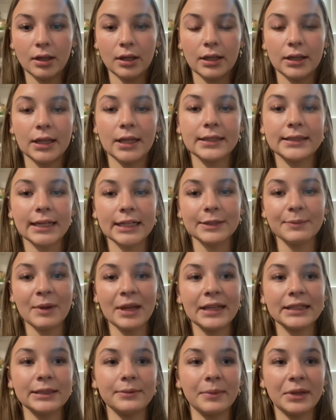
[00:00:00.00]
The assessment
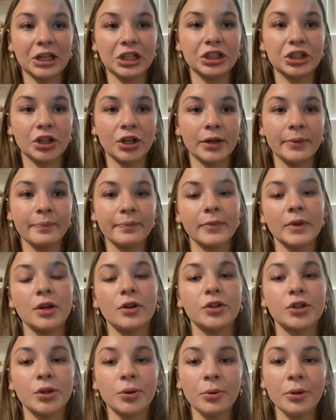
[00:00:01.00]
is administered
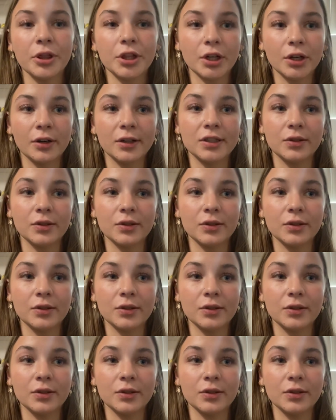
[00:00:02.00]
2/3